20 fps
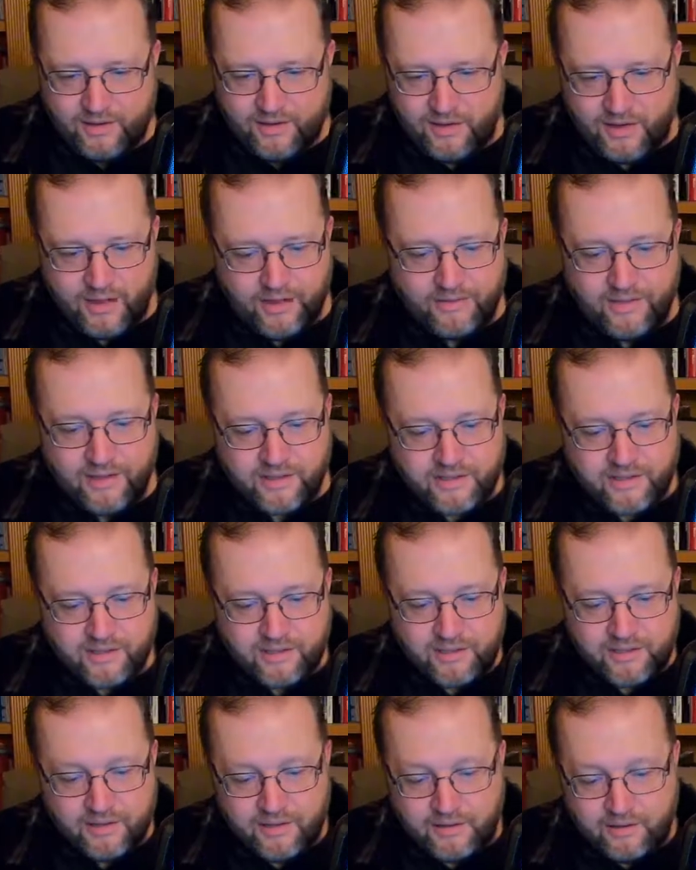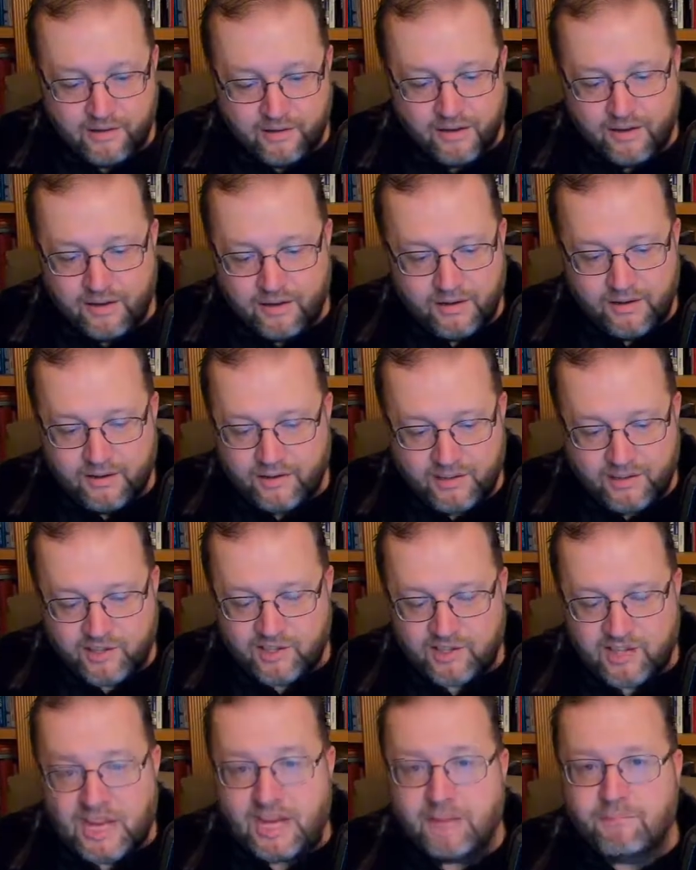And this is the
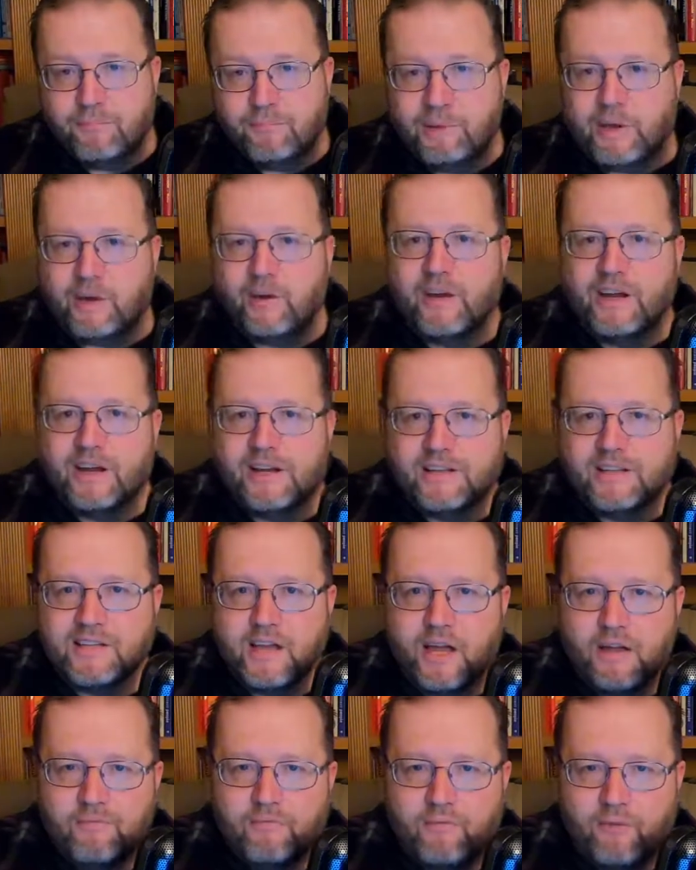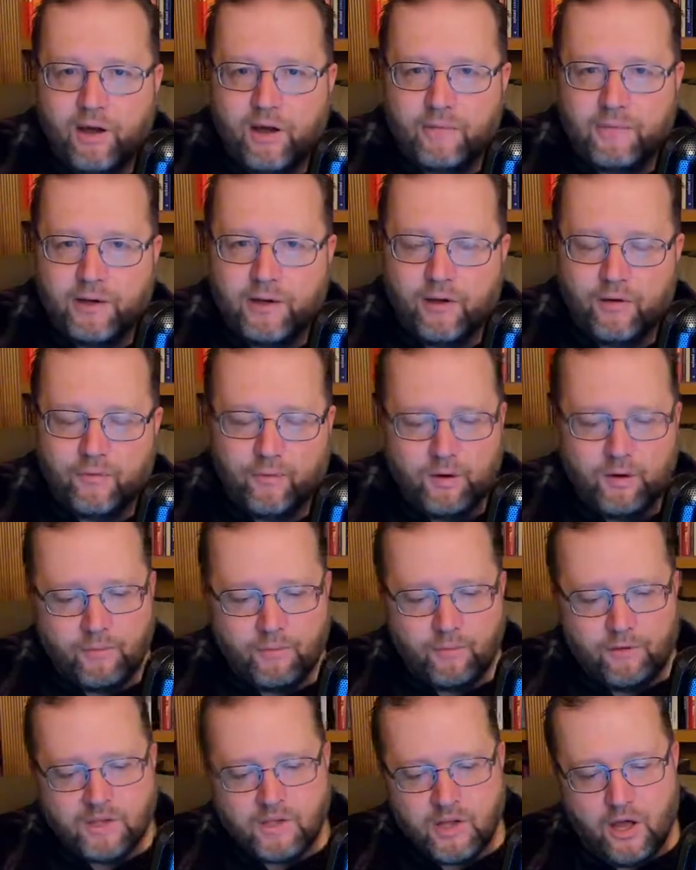same period of time frame here.
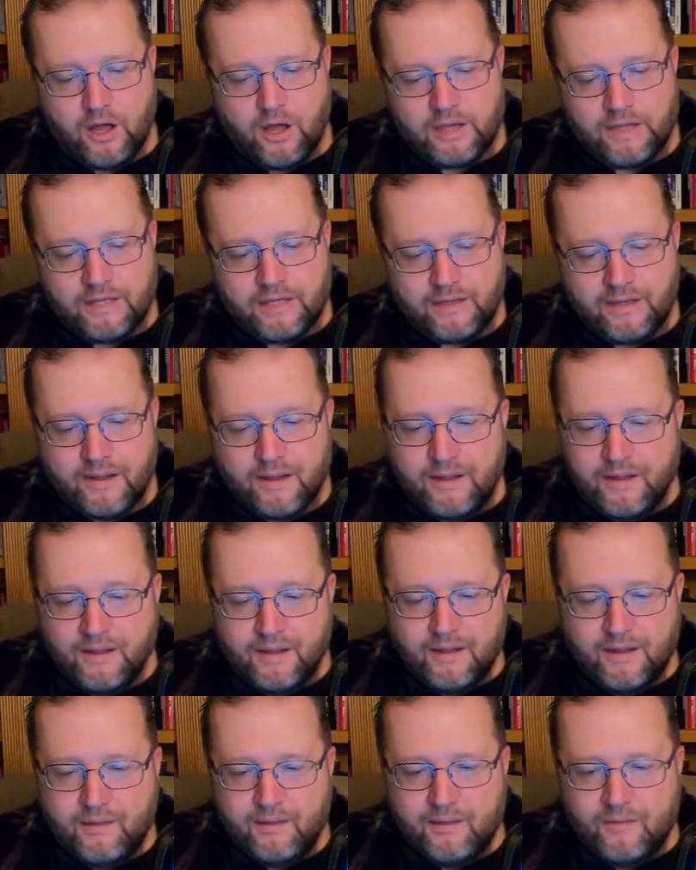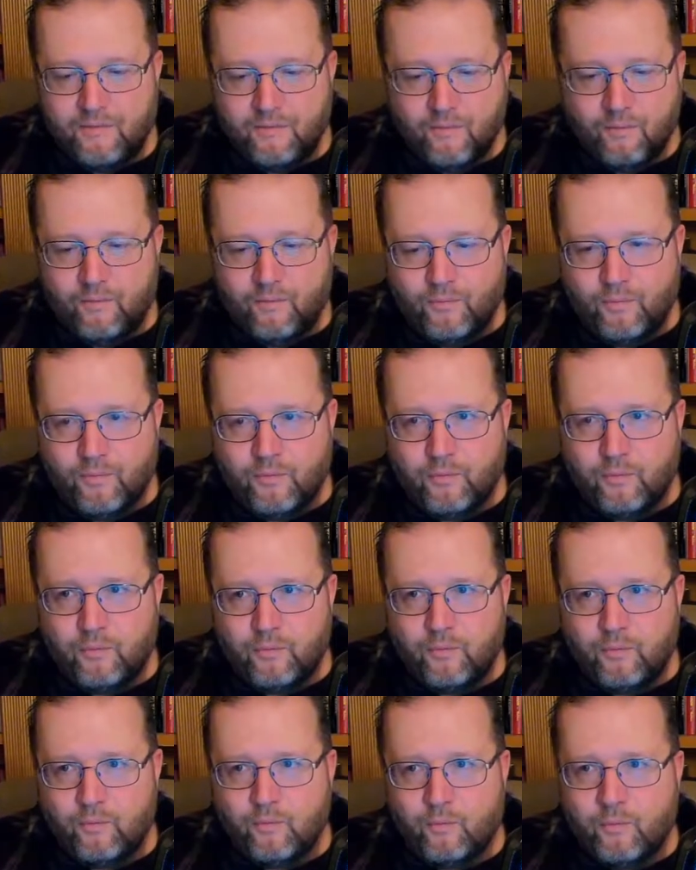We're talking
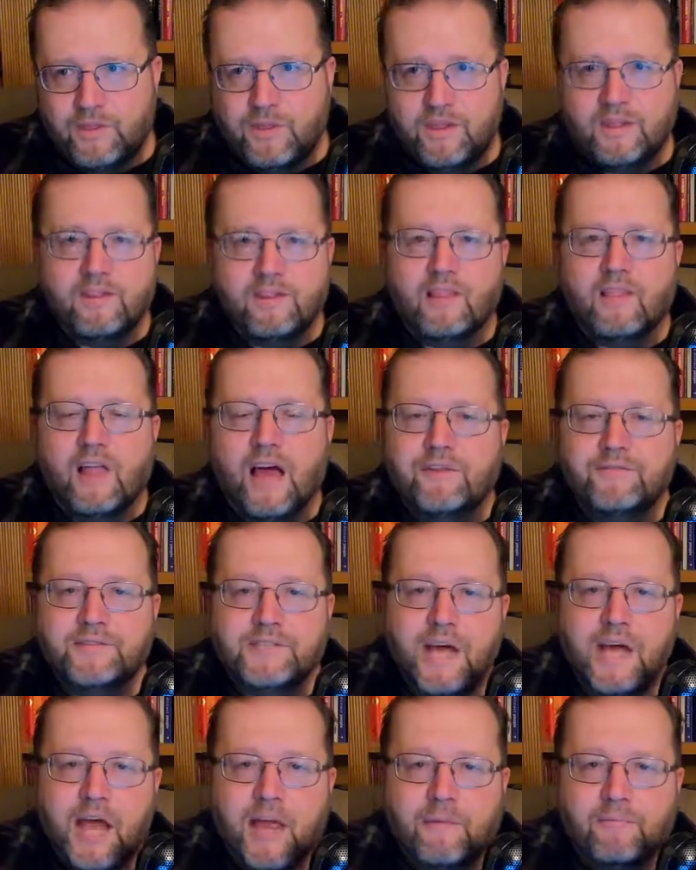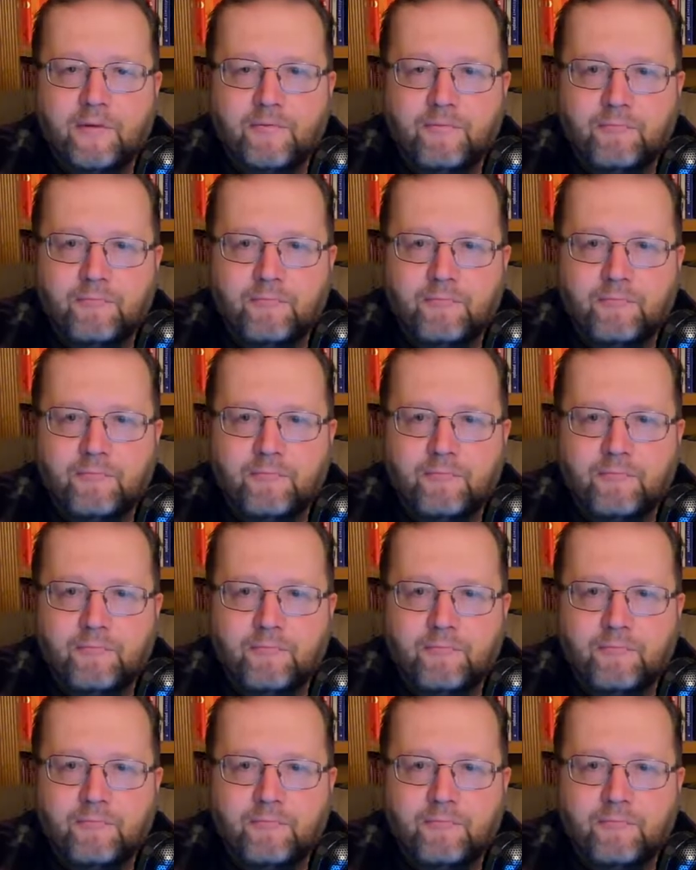within the lifetime of